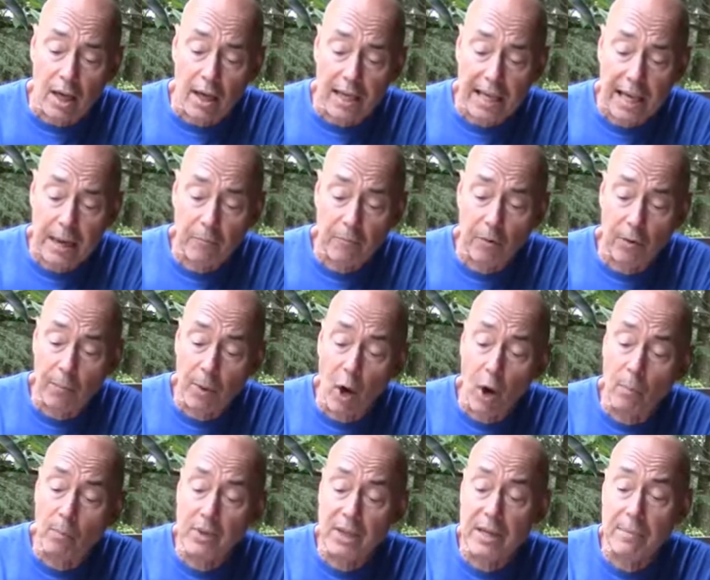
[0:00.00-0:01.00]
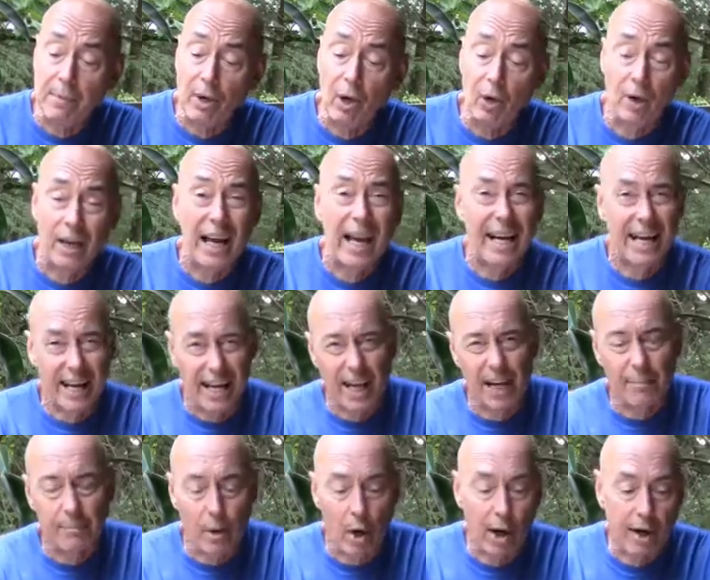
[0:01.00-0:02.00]
came from Home Depot, kind of
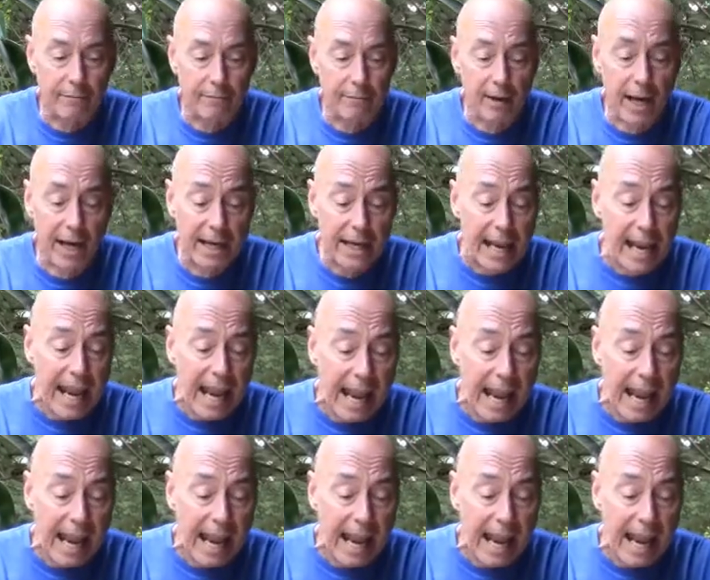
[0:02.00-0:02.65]
got modified.